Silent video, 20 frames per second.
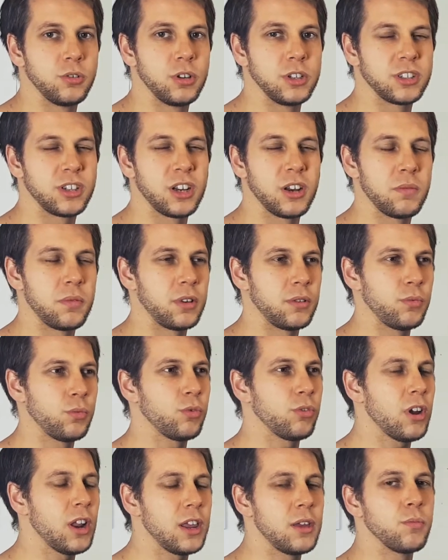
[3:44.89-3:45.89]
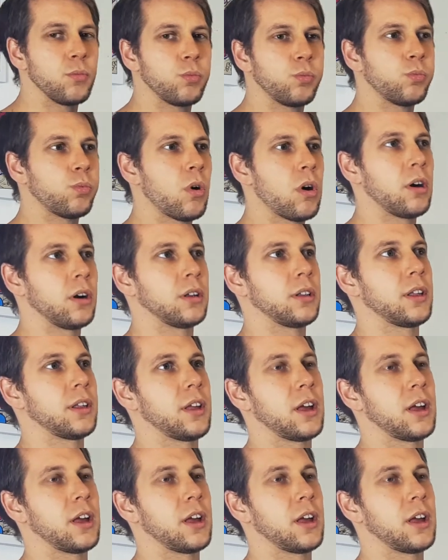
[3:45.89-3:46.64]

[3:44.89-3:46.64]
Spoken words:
It's going to really what